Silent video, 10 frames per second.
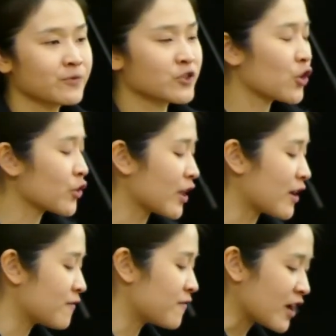Don't
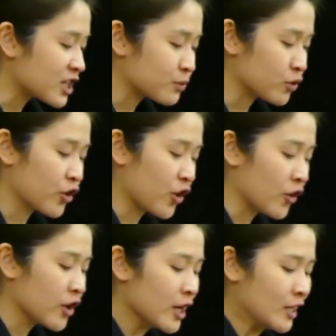let Facebook
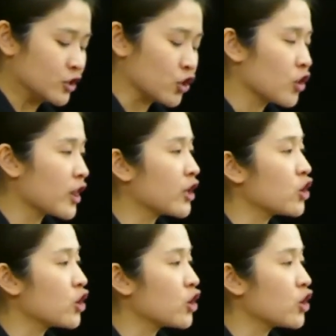know. Don't let